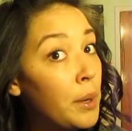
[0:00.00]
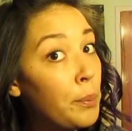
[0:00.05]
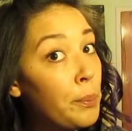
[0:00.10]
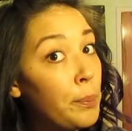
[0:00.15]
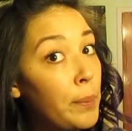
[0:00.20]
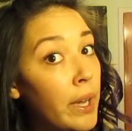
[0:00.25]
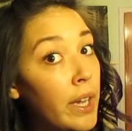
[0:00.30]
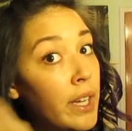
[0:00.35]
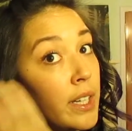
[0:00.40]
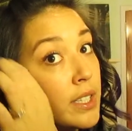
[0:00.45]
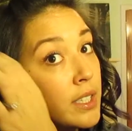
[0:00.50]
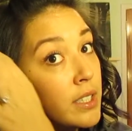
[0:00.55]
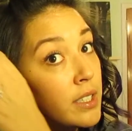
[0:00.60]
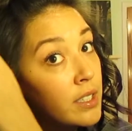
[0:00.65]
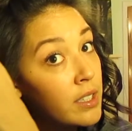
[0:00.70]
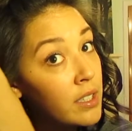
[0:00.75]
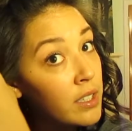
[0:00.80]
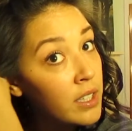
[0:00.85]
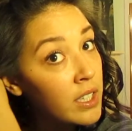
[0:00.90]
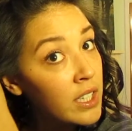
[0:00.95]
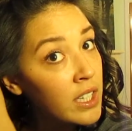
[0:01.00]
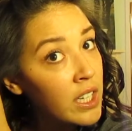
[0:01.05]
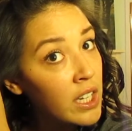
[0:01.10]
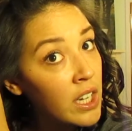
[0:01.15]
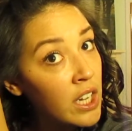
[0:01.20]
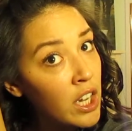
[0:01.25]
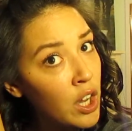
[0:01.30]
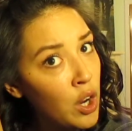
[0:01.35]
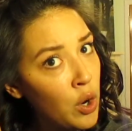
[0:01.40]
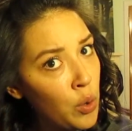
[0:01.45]
But
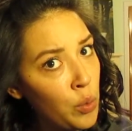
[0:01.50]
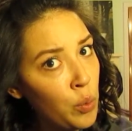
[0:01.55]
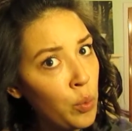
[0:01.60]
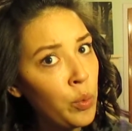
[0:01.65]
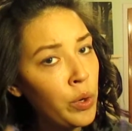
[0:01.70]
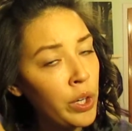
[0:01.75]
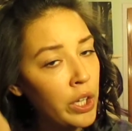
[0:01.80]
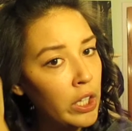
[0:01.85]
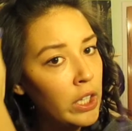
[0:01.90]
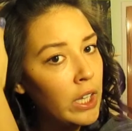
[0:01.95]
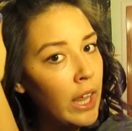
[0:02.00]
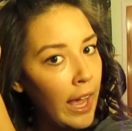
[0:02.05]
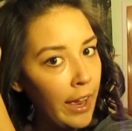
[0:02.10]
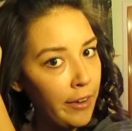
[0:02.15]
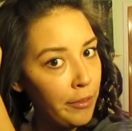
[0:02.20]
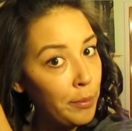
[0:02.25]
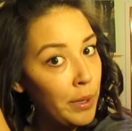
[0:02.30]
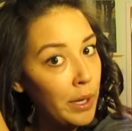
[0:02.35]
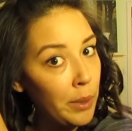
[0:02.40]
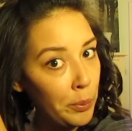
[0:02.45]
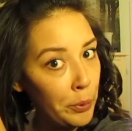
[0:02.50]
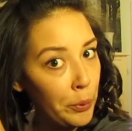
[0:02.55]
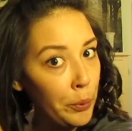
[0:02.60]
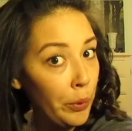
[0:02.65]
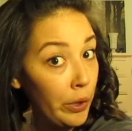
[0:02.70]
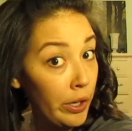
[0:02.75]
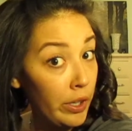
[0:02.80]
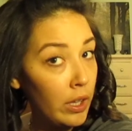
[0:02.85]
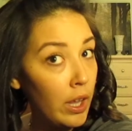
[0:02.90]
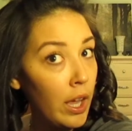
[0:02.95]
real life, people,
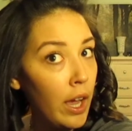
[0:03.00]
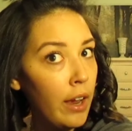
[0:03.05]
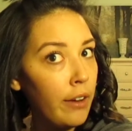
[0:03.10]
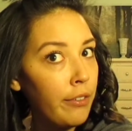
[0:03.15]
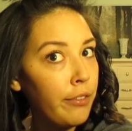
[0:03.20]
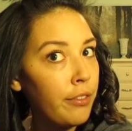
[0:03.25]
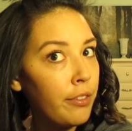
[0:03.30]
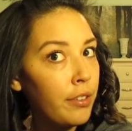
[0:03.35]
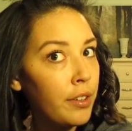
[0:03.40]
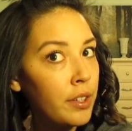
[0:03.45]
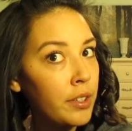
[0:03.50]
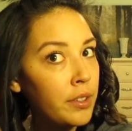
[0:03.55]
real life.